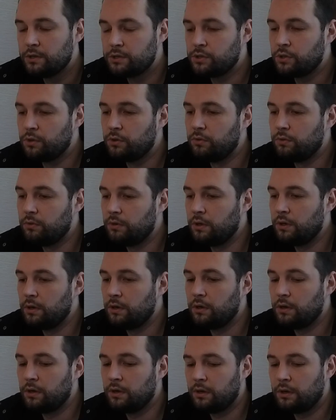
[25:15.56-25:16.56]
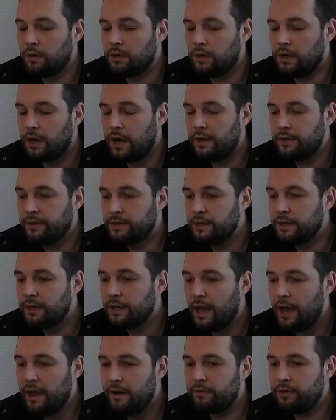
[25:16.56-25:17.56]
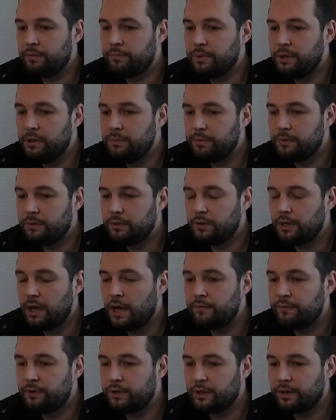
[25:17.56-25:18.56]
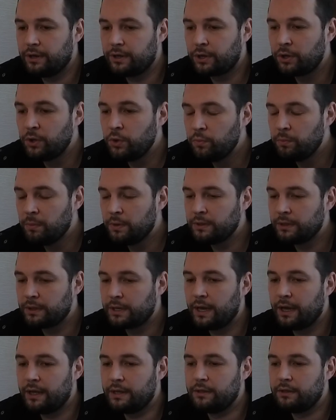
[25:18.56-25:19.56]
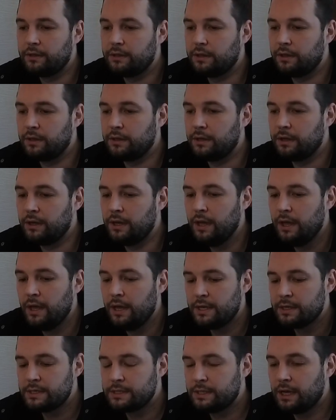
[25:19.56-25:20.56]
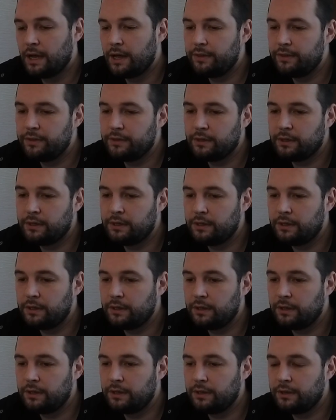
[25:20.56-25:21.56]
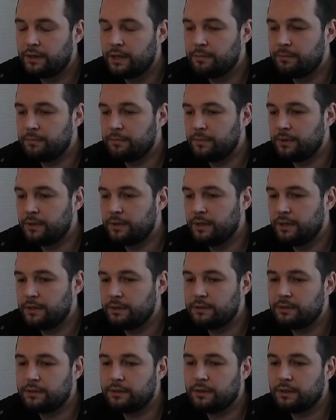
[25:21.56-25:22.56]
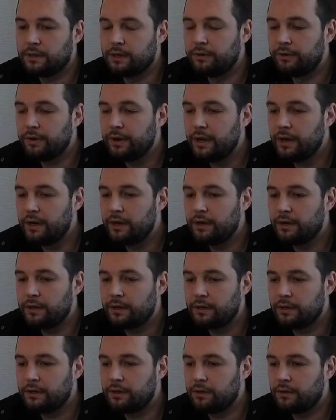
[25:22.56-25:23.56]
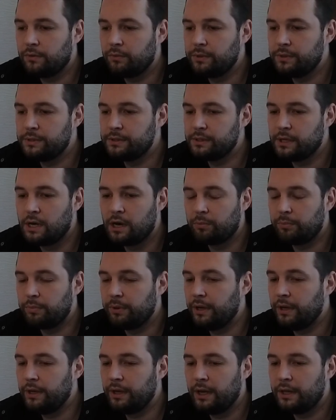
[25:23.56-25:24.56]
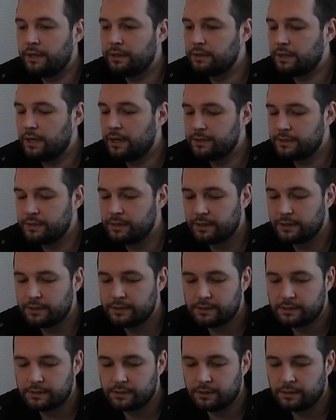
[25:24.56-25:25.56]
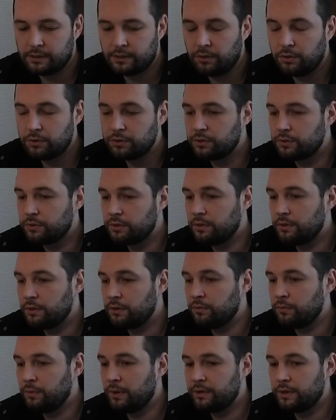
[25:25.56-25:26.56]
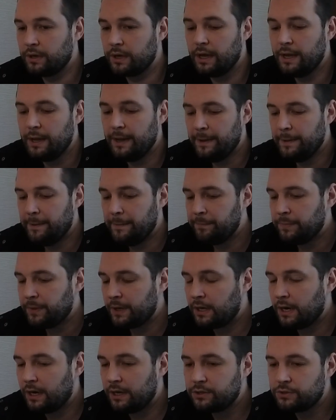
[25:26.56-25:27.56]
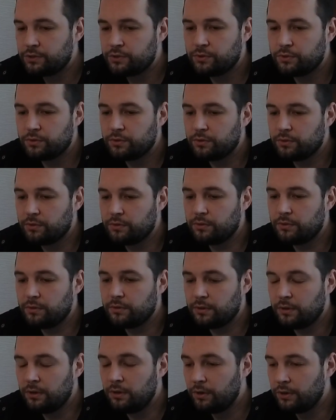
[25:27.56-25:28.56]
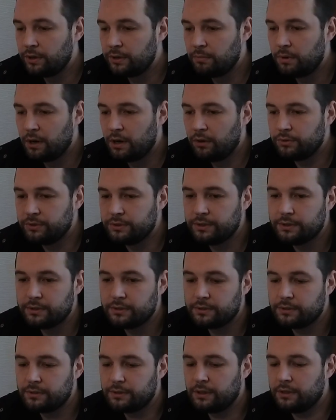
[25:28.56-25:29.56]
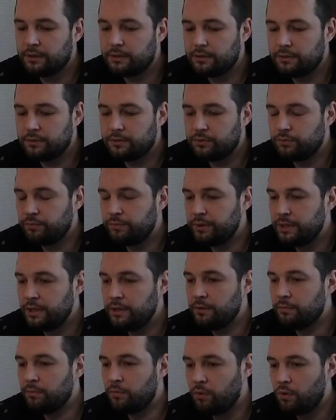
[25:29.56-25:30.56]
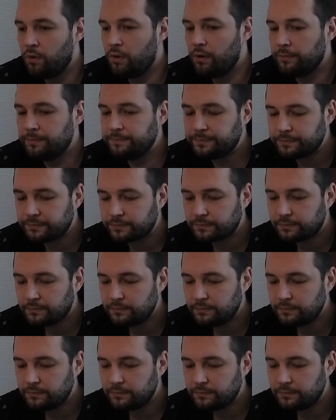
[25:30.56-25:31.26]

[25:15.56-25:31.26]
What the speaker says: So I think every human can start that career with RPA, and I think it's not very hard to learn about it and to be more